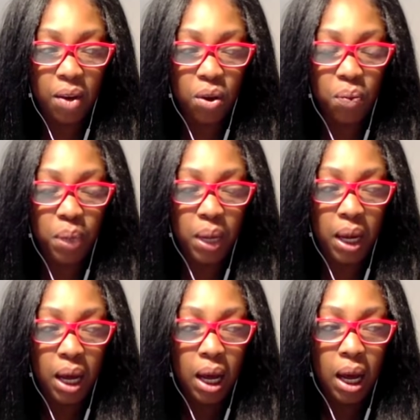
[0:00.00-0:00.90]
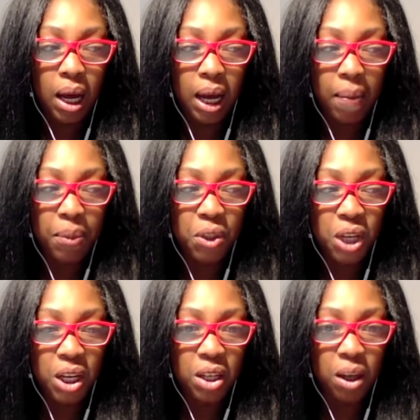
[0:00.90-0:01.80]
It could be I'm
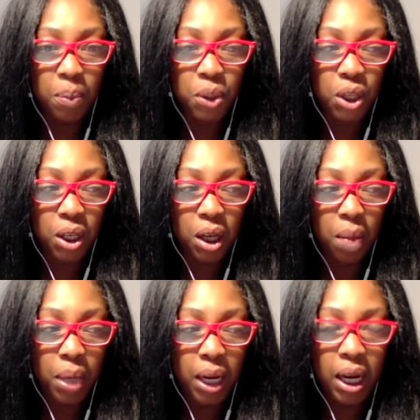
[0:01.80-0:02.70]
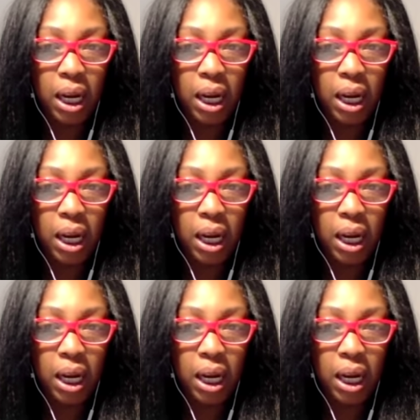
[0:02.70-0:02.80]
seeing adoption coming in.